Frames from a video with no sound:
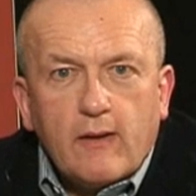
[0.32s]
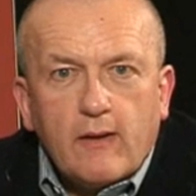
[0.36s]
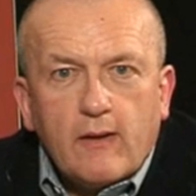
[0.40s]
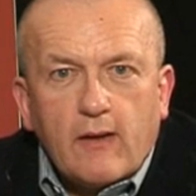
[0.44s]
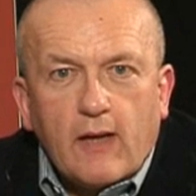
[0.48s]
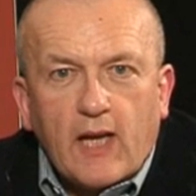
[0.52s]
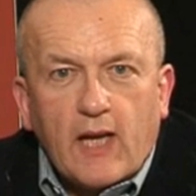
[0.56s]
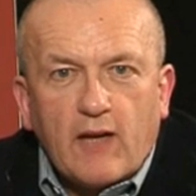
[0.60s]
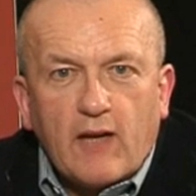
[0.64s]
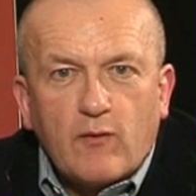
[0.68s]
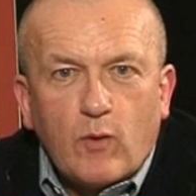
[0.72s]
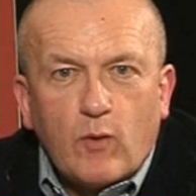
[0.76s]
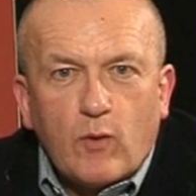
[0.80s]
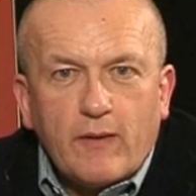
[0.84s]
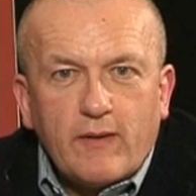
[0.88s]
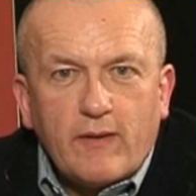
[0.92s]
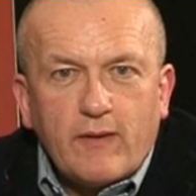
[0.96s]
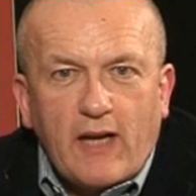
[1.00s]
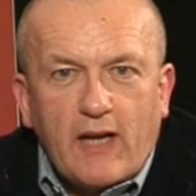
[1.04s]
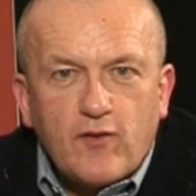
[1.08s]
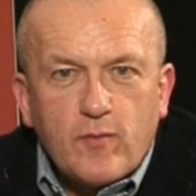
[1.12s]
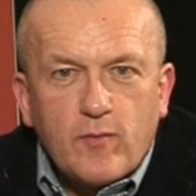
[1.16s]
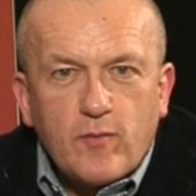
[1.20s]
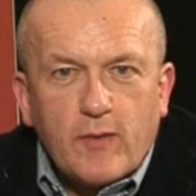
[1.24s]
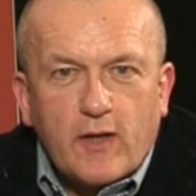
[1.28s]
Hello everyone,
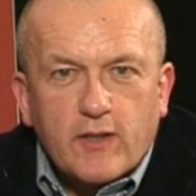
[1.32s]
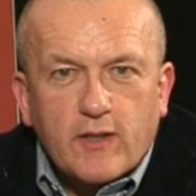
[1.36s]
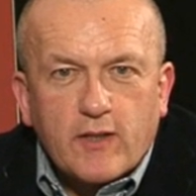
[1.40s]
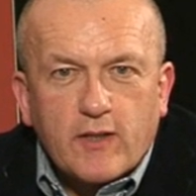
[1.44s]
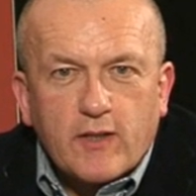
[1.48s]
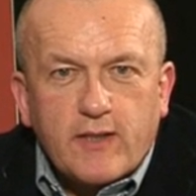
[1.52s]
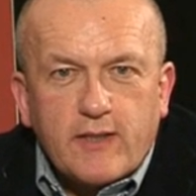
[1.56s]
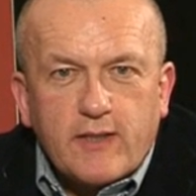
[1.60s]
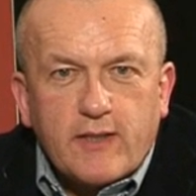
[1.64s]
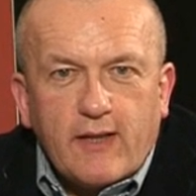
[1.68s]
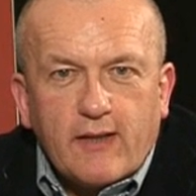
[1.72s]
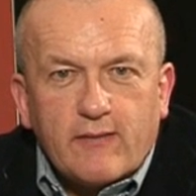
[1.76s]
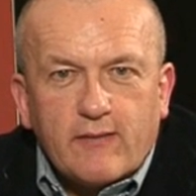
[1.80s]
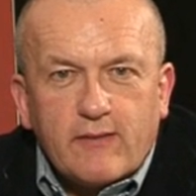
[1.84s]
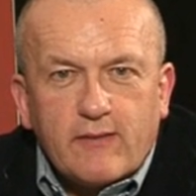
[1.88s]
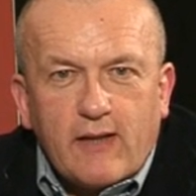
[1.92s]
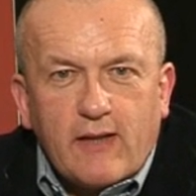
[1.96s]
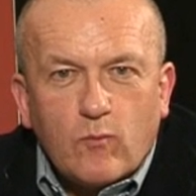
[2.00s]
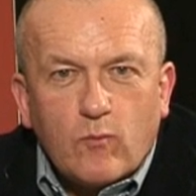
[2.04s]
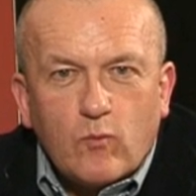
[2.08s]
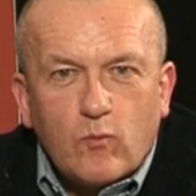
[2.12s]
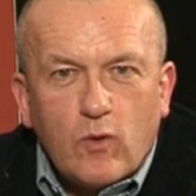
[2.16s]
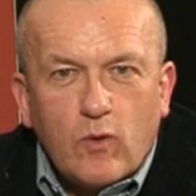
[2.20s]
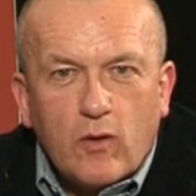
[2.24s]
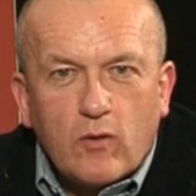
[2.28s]
Andrew Martin here,
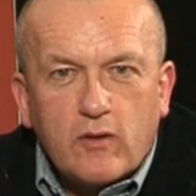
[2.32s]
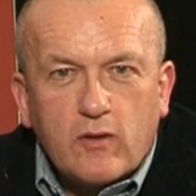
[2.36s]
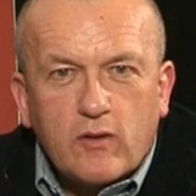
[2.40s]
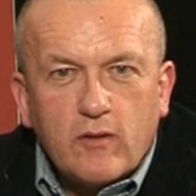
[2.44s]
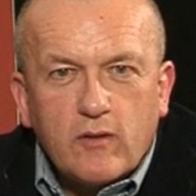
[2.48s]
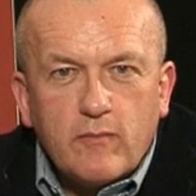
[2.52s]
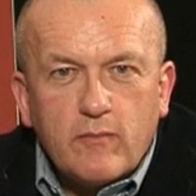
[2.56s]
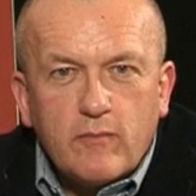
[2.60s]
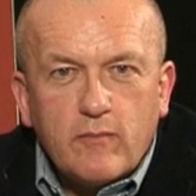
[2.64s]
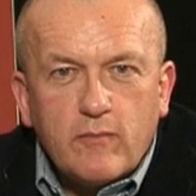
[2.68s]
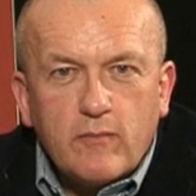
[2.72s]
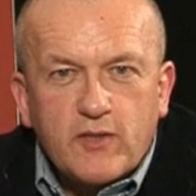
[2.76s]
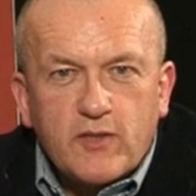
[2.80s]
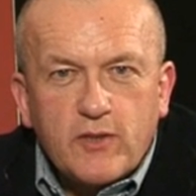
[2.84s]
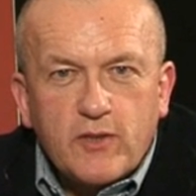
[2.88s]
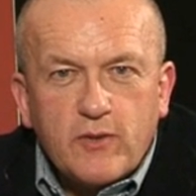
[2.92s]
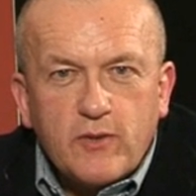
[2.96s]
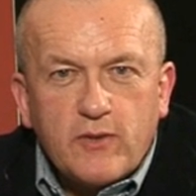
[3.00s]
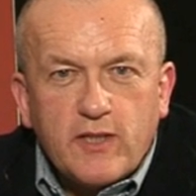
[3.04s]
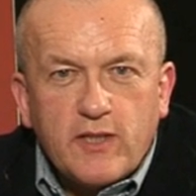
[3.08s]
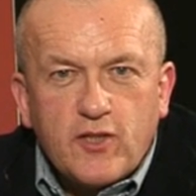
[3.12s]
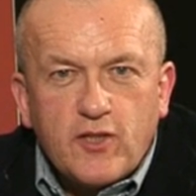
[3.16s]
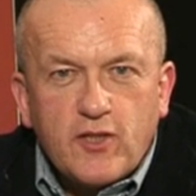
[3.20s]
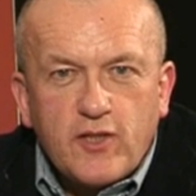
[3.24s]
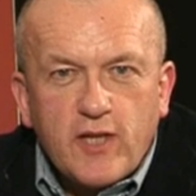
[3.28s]
and welcome to
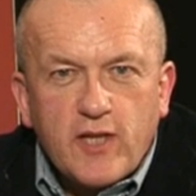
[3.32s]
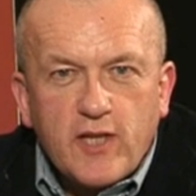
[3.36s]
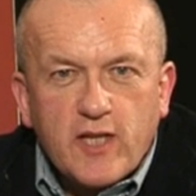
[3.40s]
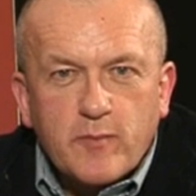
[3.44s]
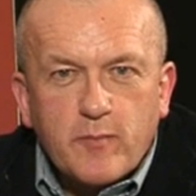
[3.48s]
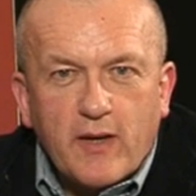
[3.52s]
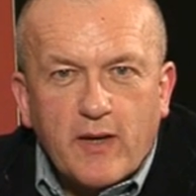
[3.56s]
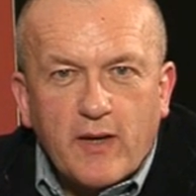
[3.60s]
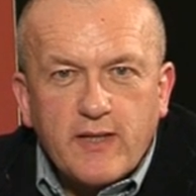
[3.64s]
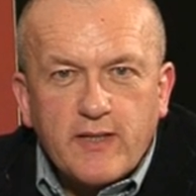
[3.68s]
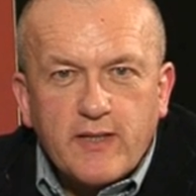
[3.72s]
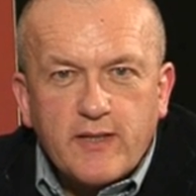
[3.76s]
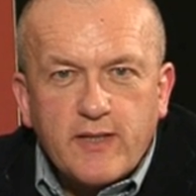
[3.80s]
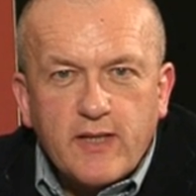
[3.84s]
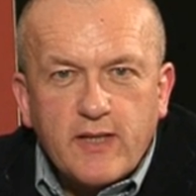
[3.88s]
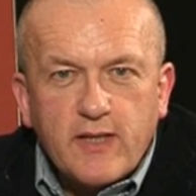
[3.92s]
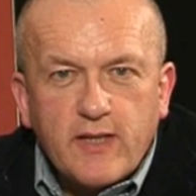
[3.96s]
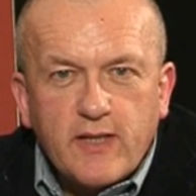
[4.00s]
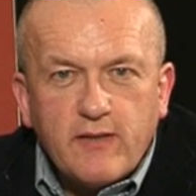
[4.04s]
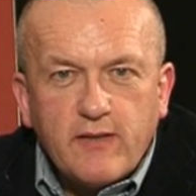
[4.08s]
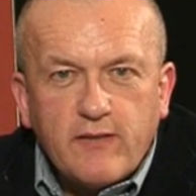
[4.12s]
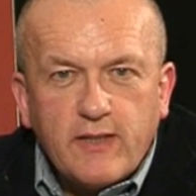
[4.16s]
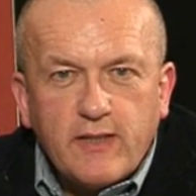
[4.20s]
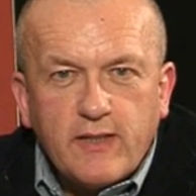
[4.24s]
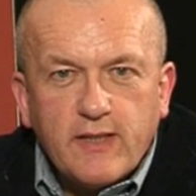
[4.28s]
this chess-based
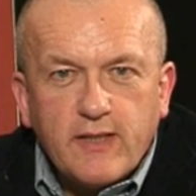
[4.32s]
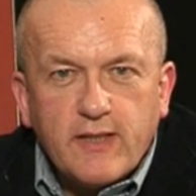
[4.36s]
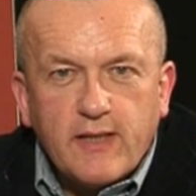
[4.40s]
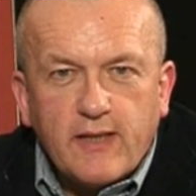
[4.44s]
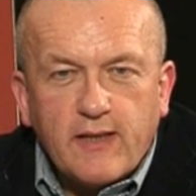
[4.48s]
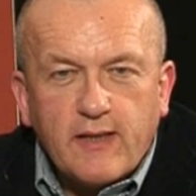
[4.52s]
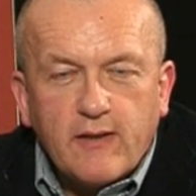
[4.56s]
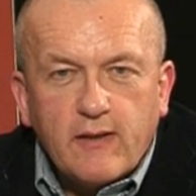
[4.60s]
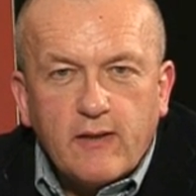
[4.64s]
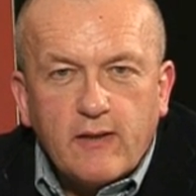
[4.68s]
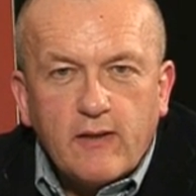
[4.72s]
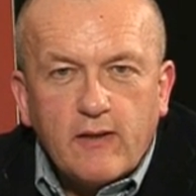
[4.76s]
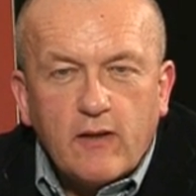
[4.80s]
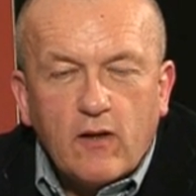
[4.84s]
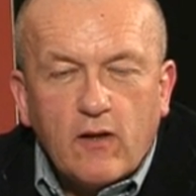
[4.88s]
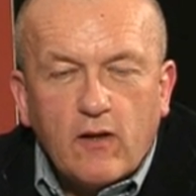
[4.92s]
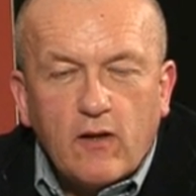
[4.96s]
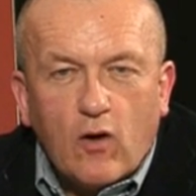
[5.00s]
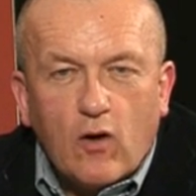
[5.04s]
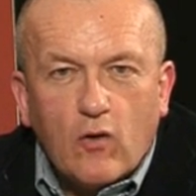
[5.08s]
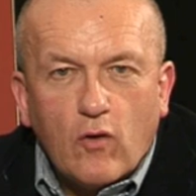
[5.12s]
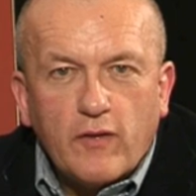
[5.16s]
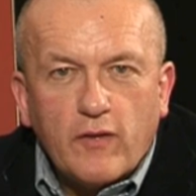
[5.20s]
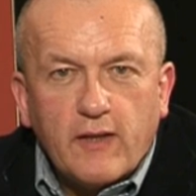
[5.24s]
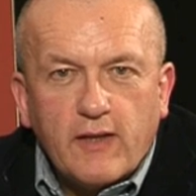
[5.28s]
DVD
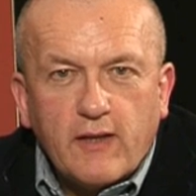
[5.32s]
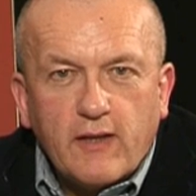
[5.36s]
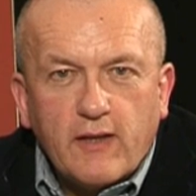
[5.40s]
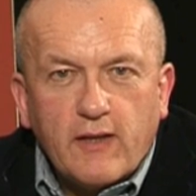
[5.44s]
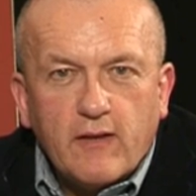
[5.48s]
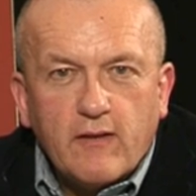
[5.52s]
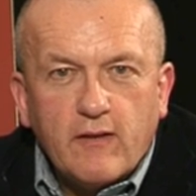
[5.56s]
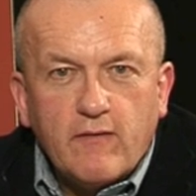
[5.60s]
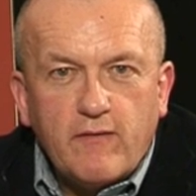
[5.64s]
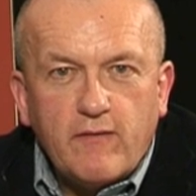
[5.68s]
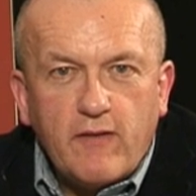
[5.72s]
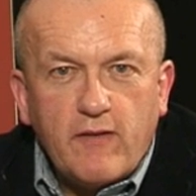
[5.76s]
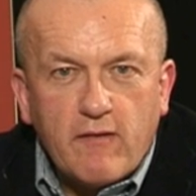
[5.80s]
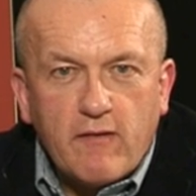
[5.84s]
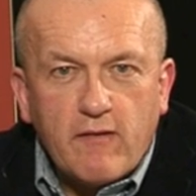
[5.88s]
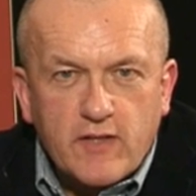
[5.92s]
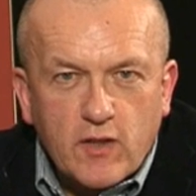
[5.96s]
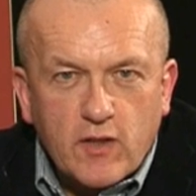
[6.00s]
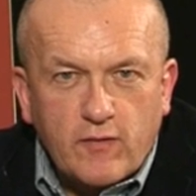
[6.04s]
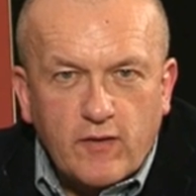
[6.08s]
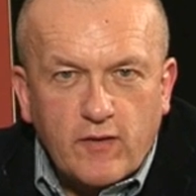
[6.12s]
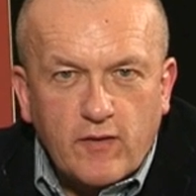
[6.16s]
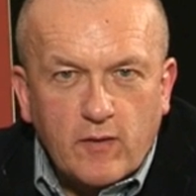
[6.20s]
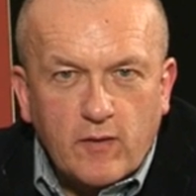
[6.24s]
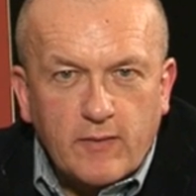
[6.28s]
on the
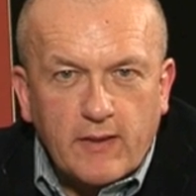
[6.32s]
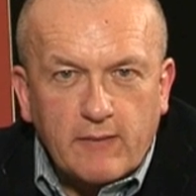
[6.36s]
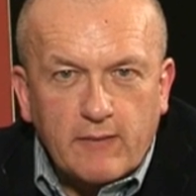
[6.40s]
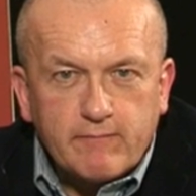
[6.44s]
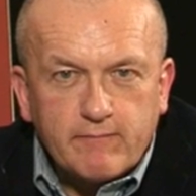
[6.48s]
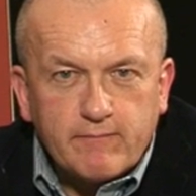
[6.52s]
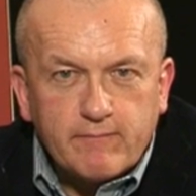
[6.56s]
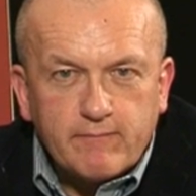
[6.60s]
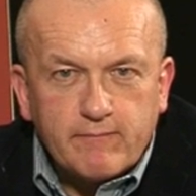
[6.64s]
Veresov opening.